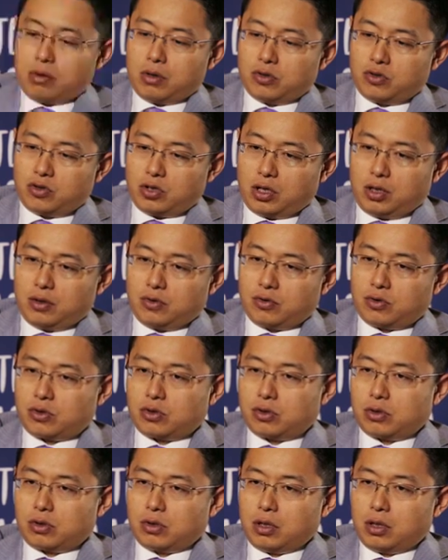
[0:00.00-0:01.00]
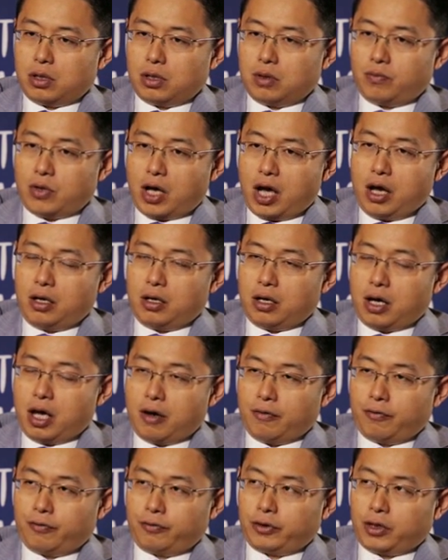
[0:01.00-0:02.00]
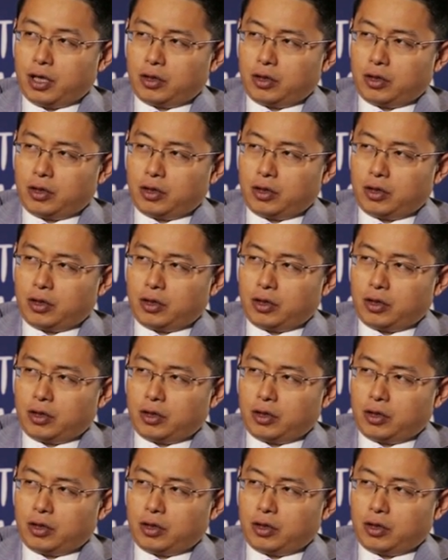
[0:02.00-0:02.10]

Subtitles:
Since I have